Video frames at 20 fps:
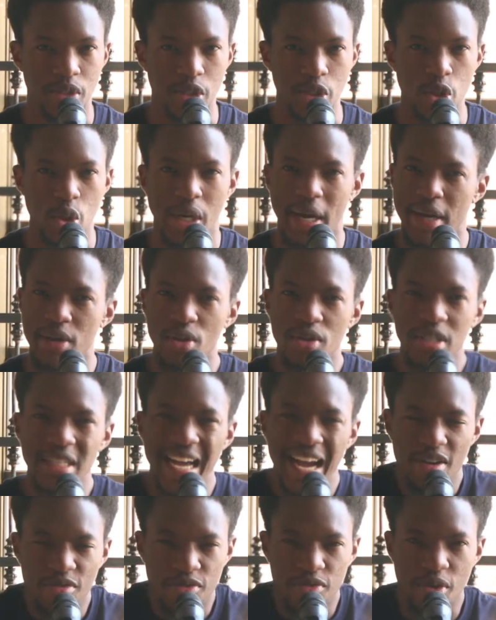you cannot
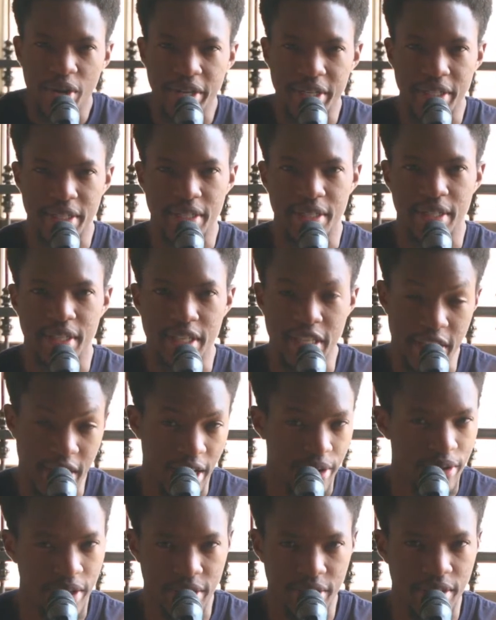avoid
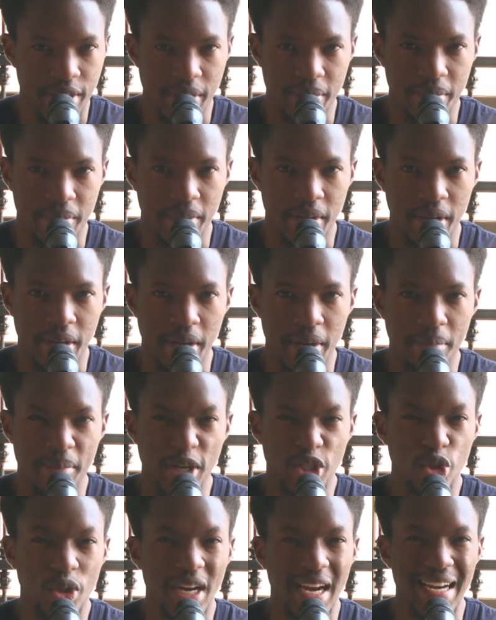hearing them,
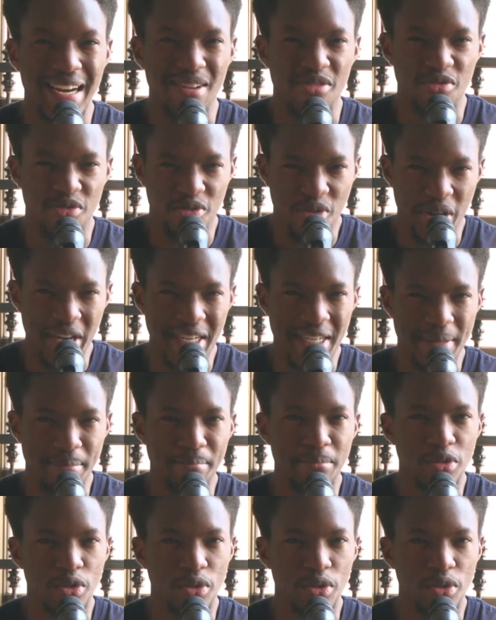but you can avoid